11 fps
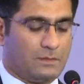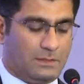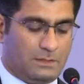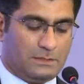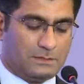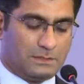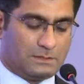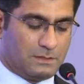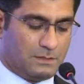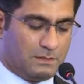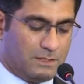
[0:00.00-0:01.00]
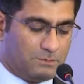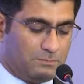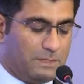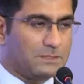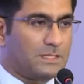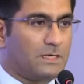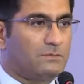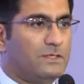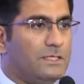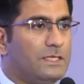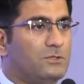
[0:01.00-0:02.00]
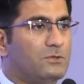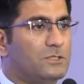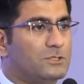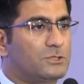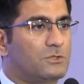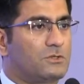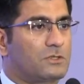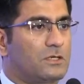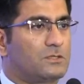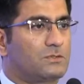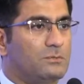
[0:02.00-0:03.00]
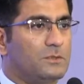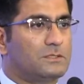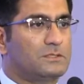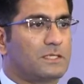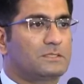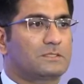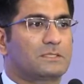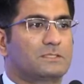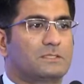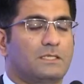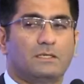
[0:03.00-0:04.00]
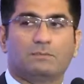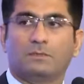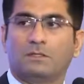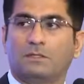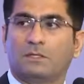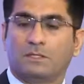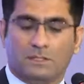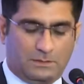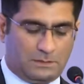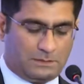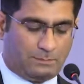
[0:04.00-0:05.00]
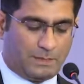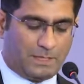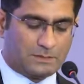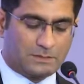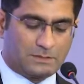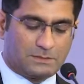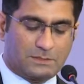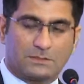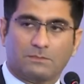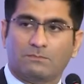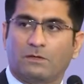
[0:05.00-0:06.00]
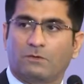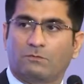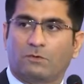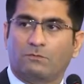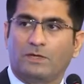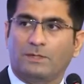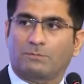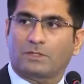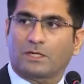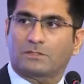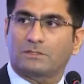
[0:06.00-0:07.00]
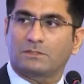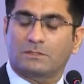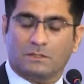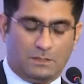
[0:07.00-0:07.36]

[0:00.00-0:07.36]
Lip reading: This means that we need to ensure a robust and sustainable supply chain system for wheat production,